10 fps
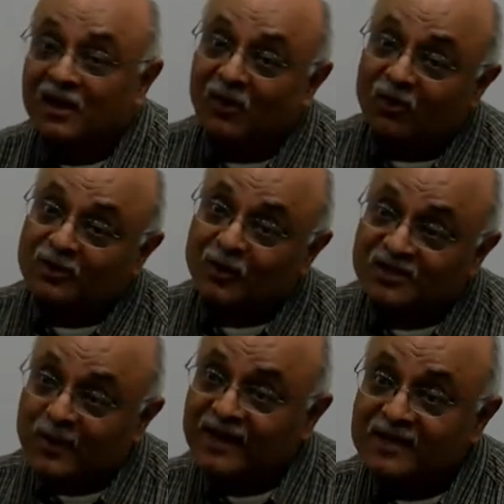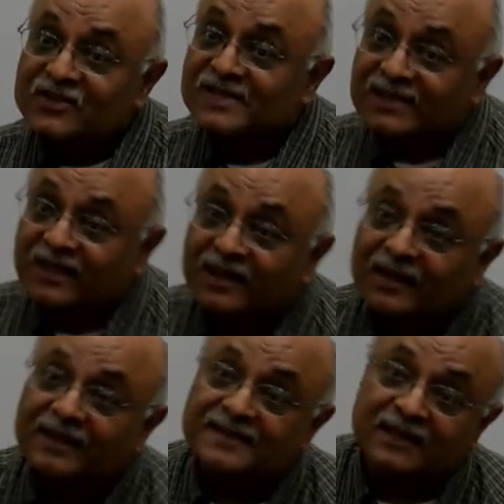Although what's quite interesting
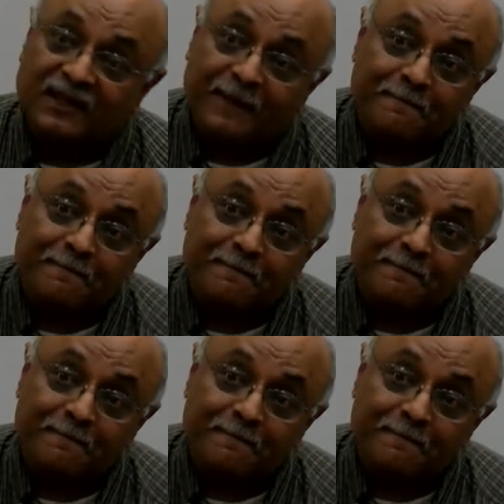is that